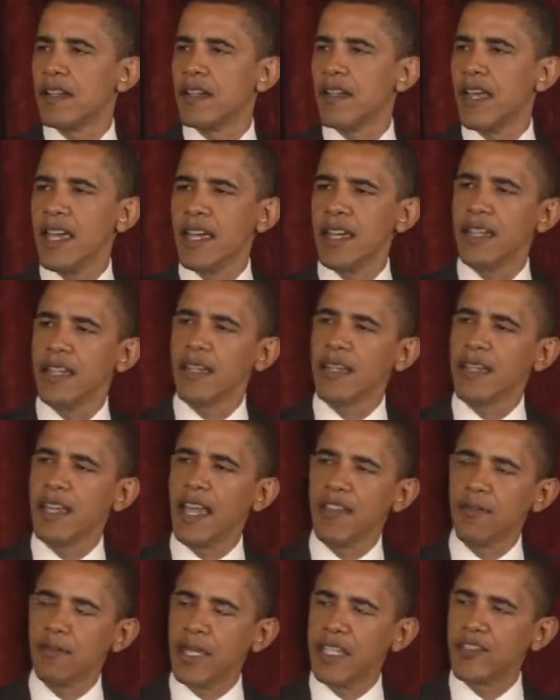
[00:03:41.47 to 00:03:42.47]
they
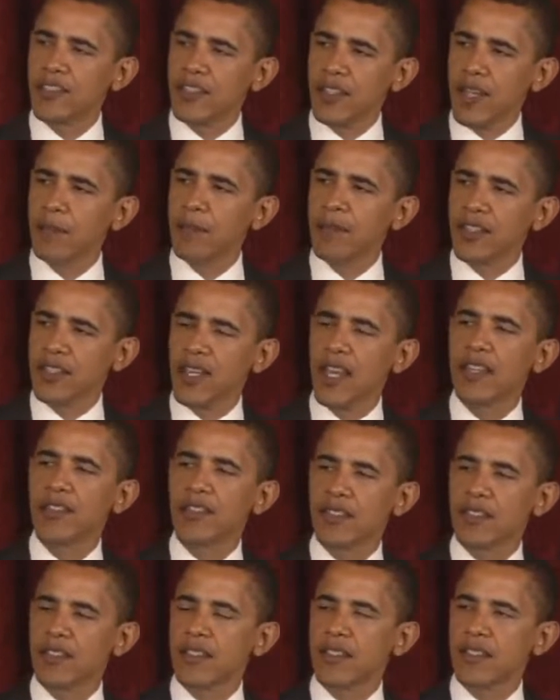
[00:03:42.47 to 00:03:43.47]
gave me some
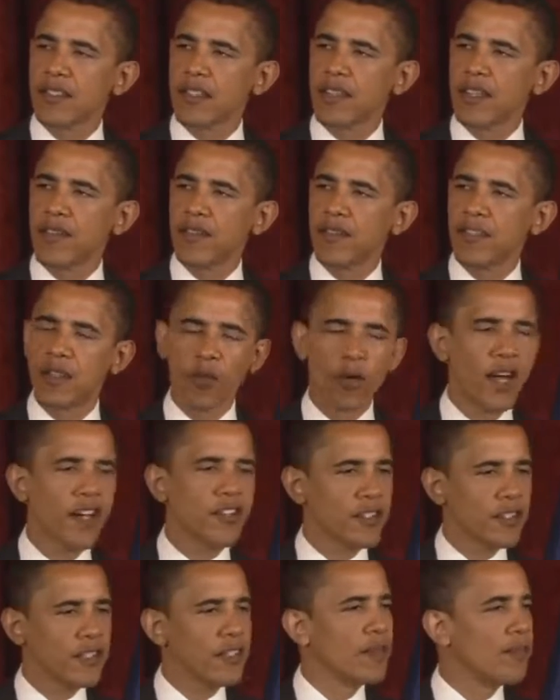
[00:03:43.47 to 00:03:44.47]
sense of the
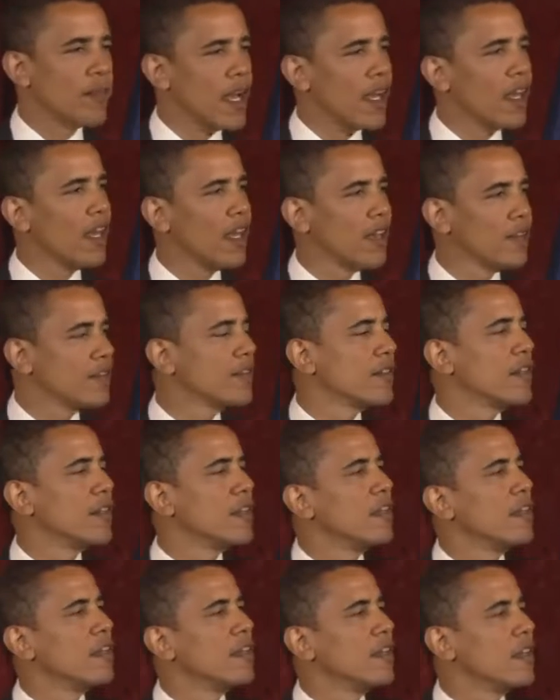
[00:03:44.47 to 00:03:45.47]
direction that my life
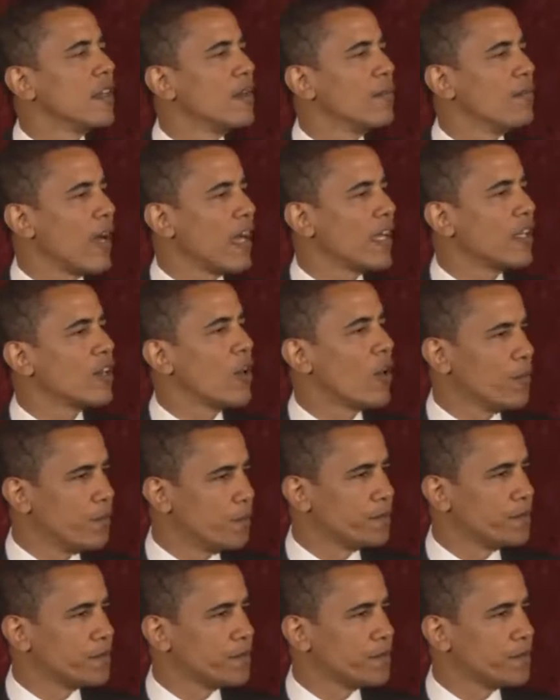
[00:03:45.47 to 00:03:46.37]
might go.